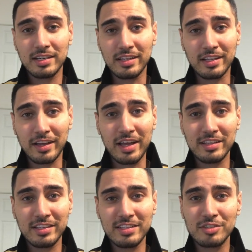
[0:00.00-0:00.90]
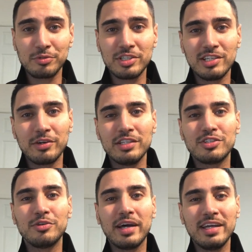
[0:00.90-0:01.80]
and again, that's what he's looking to
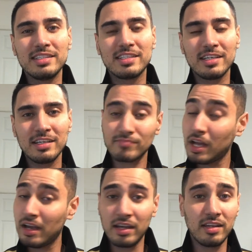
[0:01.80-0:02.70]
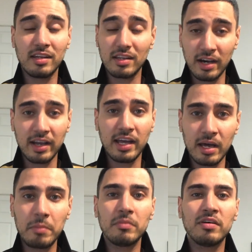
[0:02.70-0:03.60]
do at Inter, and I
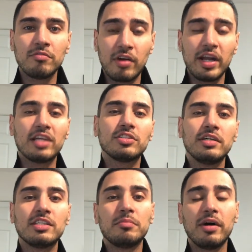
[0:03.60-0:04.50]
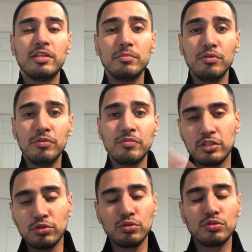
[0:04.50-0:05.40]
am very excited by the move.
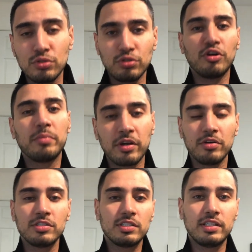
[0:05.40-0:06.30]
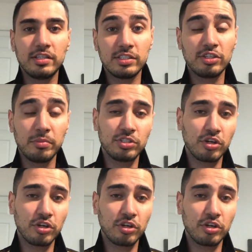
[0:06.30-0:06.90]
There's also talk, because there's so much